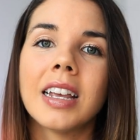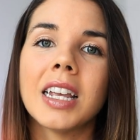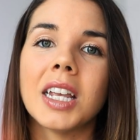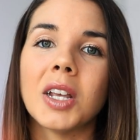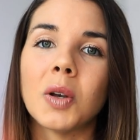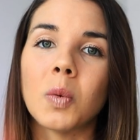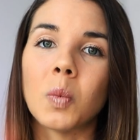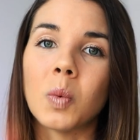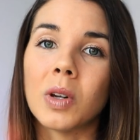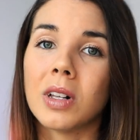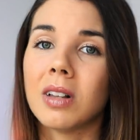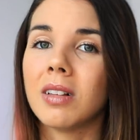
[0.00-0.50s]

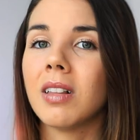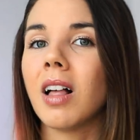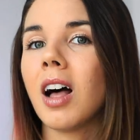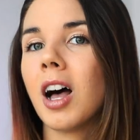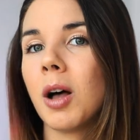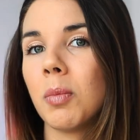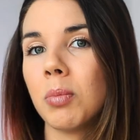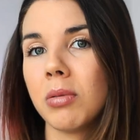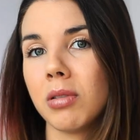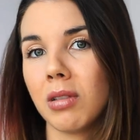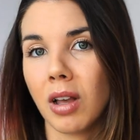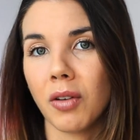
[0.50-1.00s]
It will
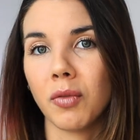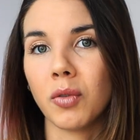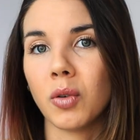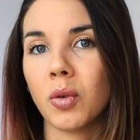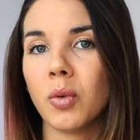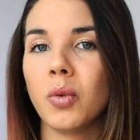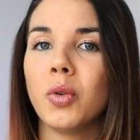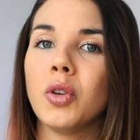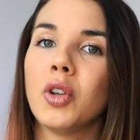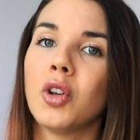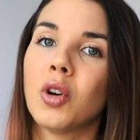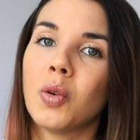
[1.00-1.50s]
up
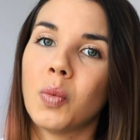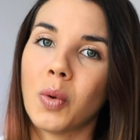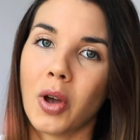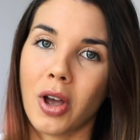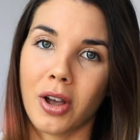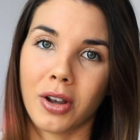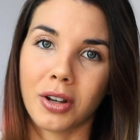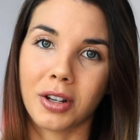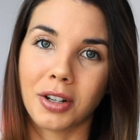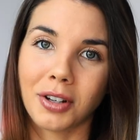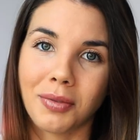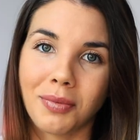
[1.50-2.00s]
level your
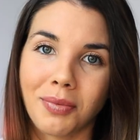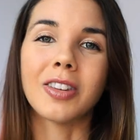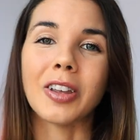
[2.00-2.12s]
work.